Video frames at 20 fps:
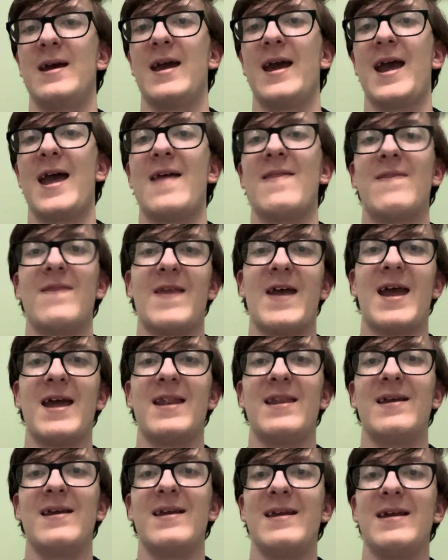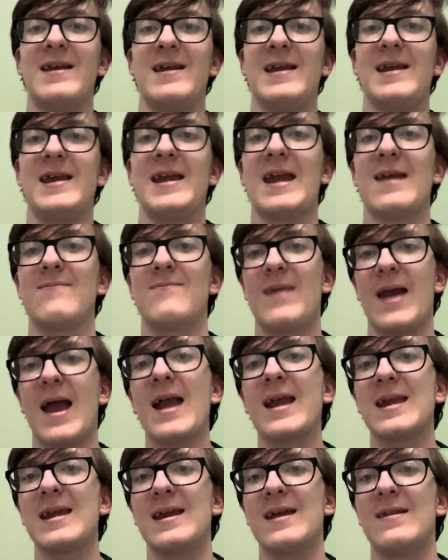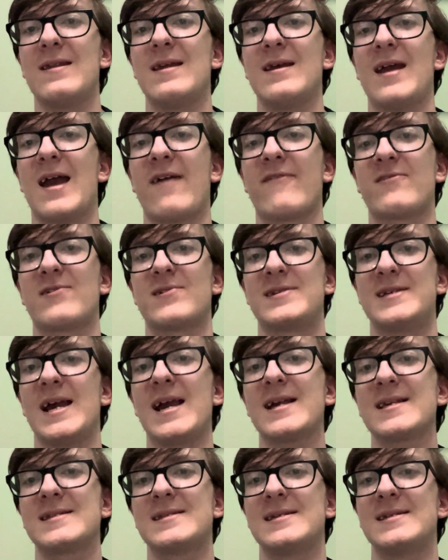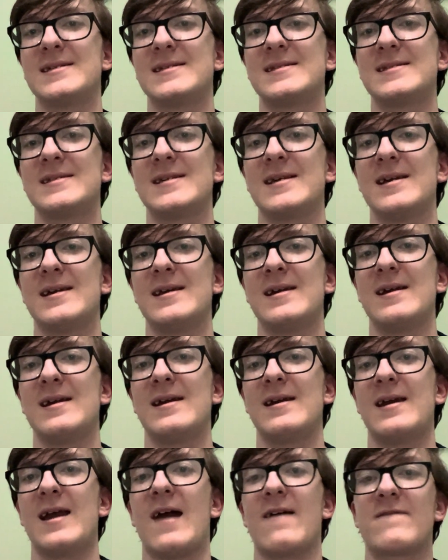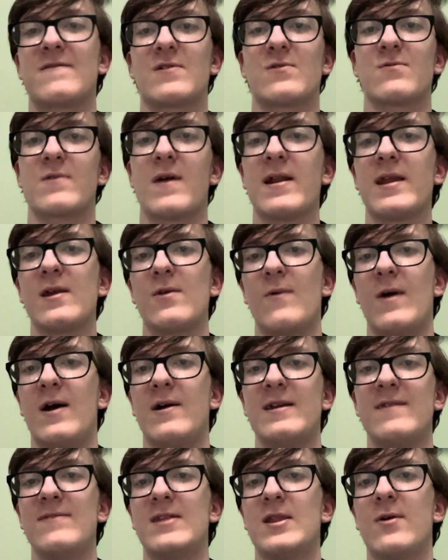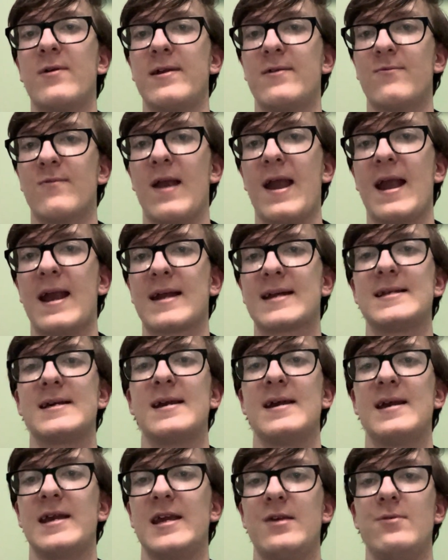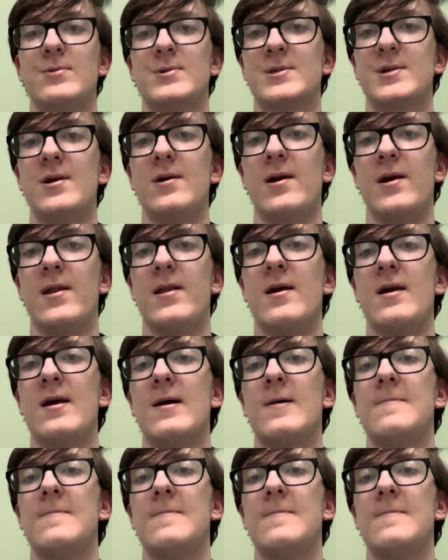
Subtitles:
And then he came back in after Texas after running well, even though he wrecked. He was good.